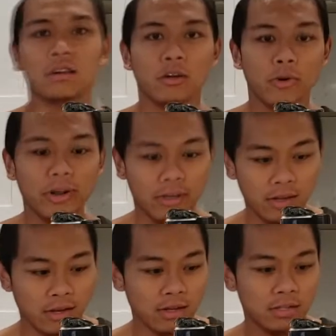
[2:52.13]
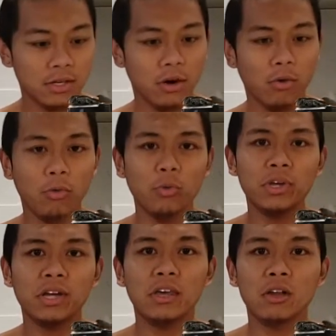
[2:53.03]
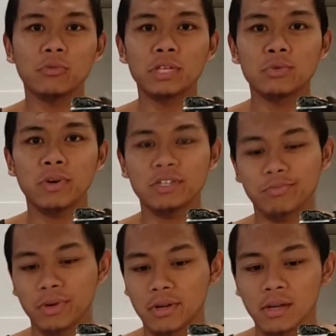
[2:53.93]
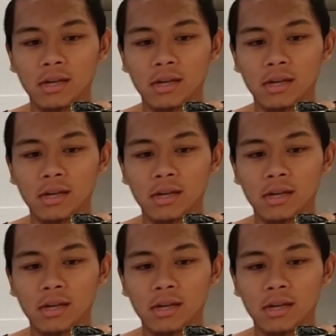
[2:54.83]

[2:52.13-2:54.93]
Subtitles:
Great. So we can get on with this recipe.